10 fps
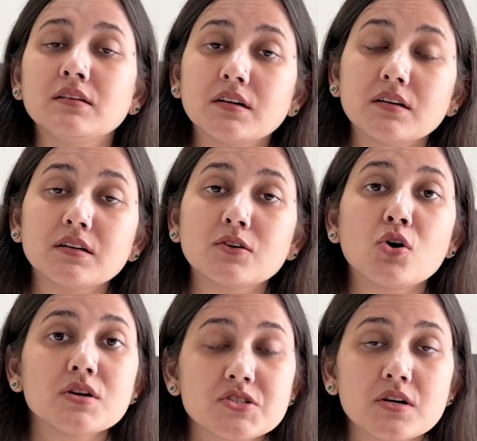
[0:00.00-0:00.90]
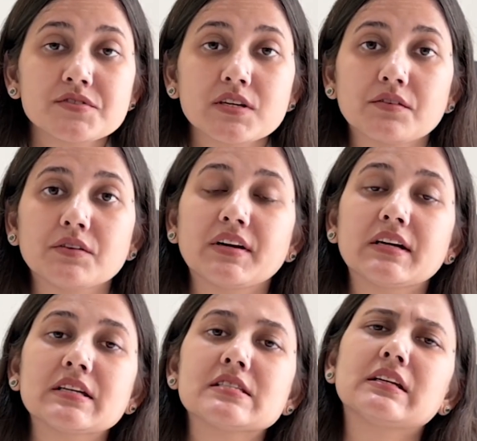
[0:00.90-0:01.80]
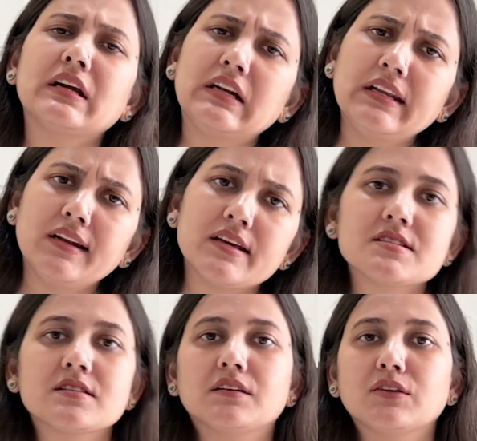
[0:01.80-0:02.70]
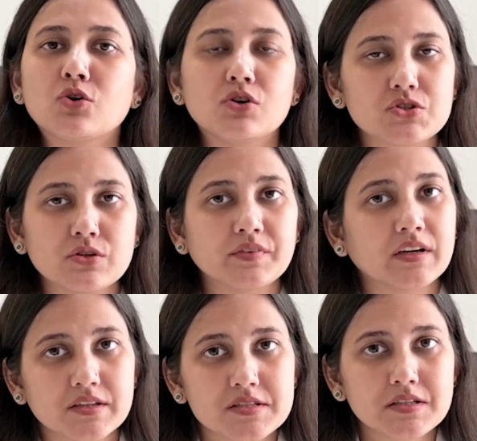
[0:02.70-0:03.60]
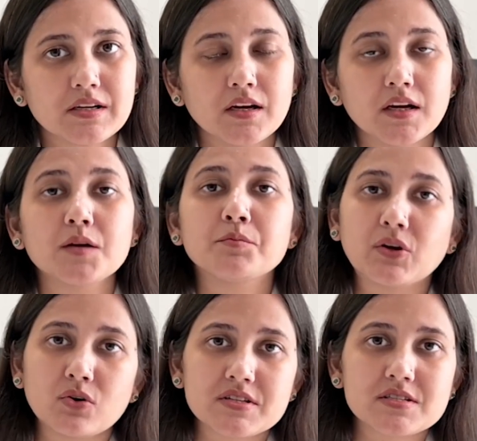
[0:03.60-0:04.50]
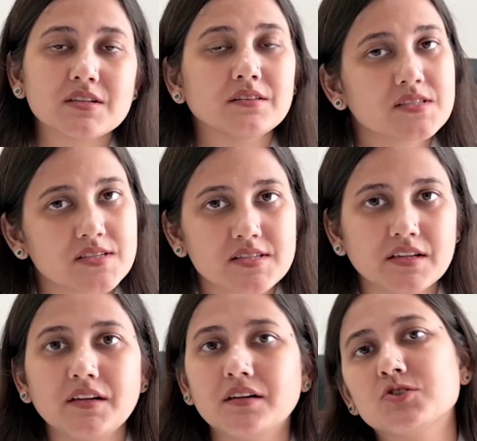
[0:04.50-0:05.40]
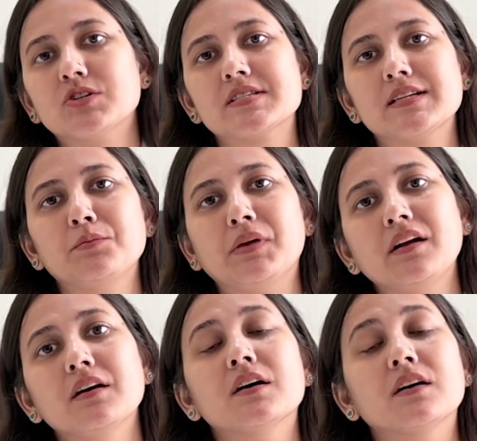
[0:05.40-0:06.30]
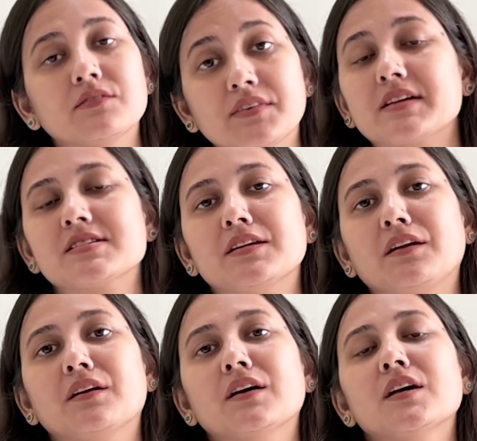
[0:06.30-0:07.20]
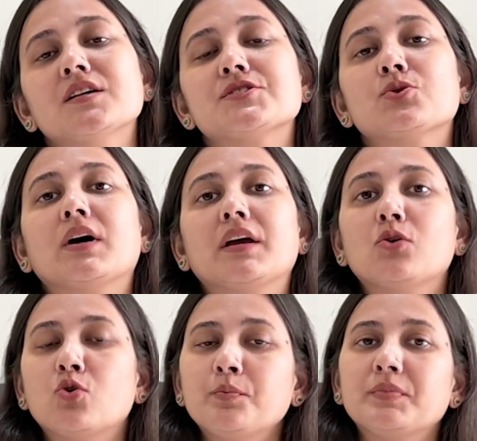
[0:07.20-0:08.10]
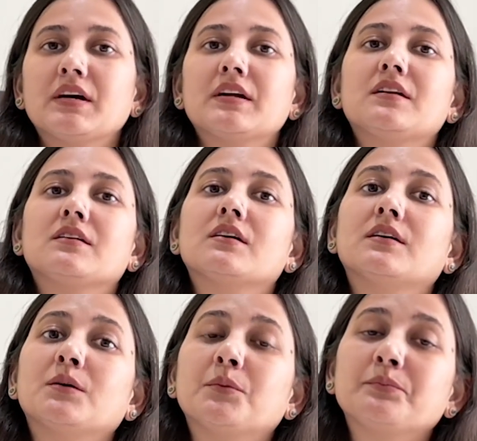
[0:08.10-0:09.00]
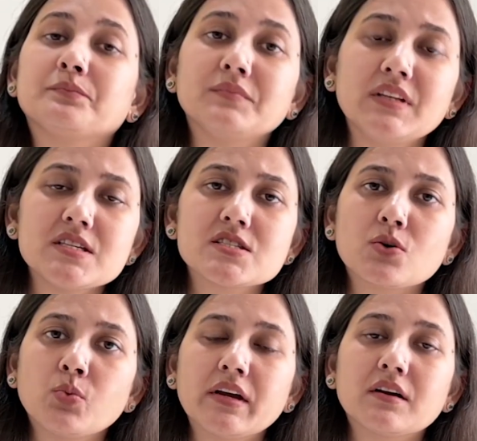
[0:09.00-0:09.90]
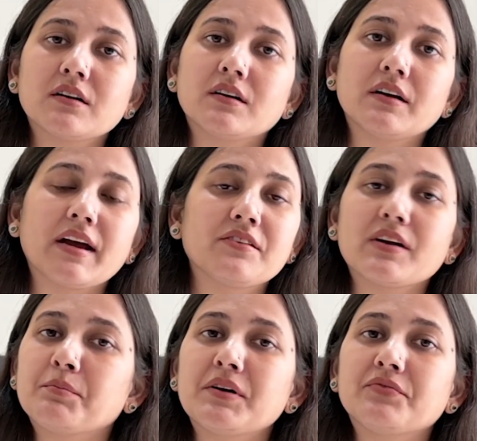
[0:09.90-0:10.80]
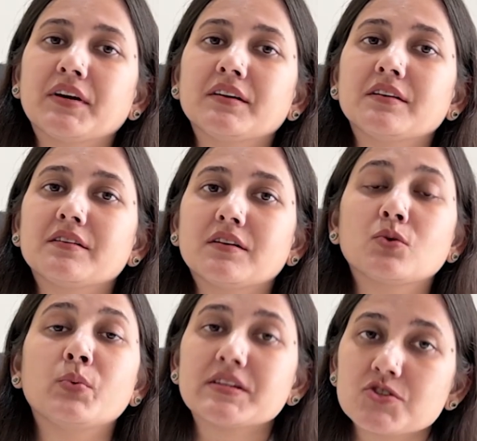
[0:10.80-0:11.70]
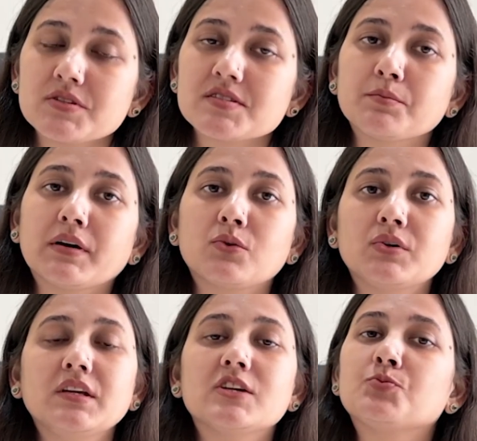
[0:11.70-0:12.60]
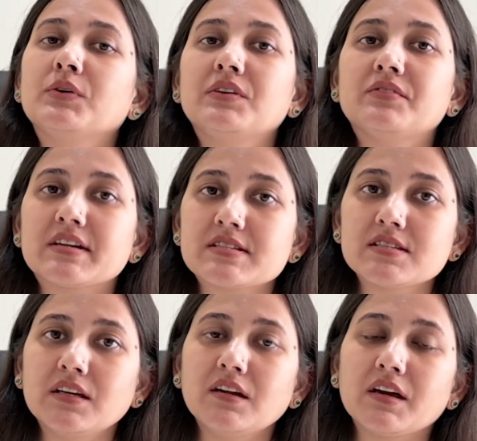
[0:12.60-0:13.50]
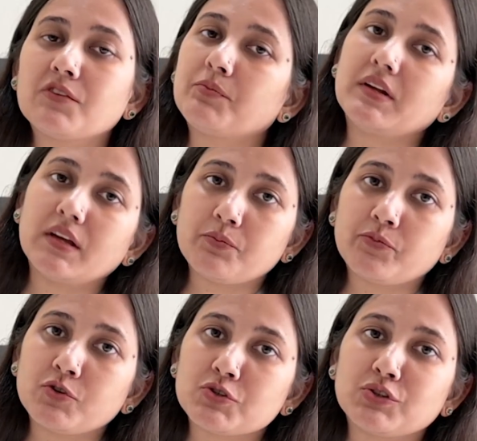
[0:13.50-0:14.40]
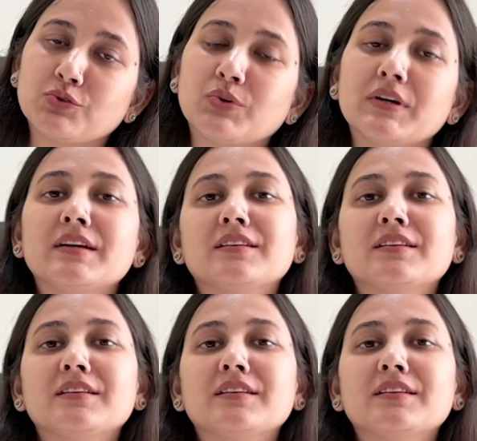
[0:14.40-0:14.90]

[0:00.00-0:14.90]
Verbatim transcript: the cost of Cervavac is slightly less than the cost of Gardasil because this is an indigenously made vaccine. So I hope that uh, these quick uh, and rapid fire questions about the HPV vaccine have been helpful to you.